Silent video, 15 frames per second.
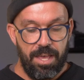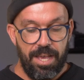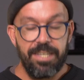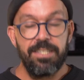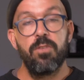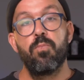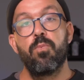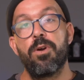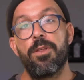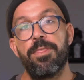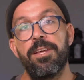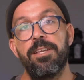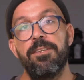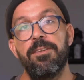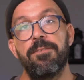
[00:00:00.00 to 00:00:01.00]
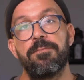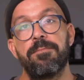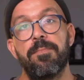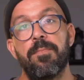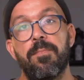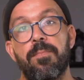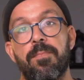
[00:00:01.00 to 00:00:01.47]
Is it worth it?
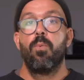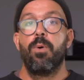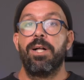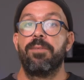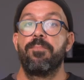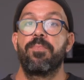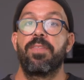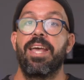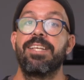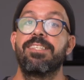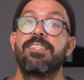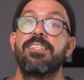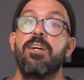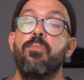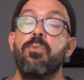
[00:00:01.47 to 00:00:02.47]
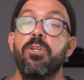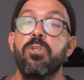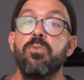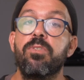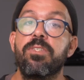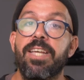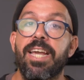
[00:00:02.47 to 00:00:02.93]
Well, as someone
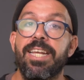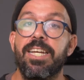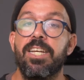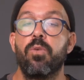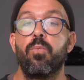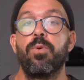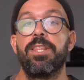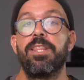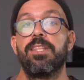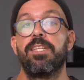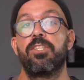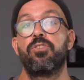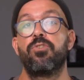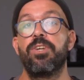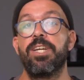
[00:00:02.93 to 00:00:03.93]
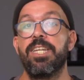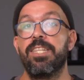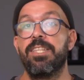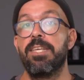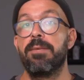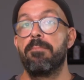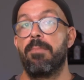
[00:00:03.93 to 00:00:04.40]
who skated with the
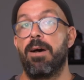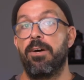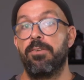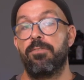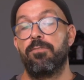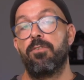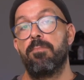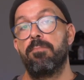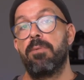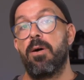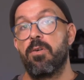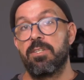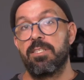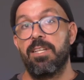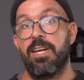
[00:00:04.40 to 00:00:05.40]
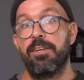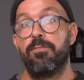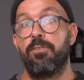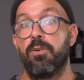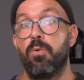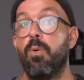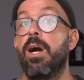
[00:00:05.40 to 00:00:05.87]
Trinity mount from Powerslide
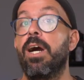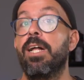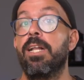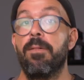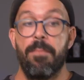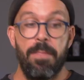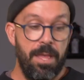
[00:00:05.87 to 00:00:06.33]
for a while,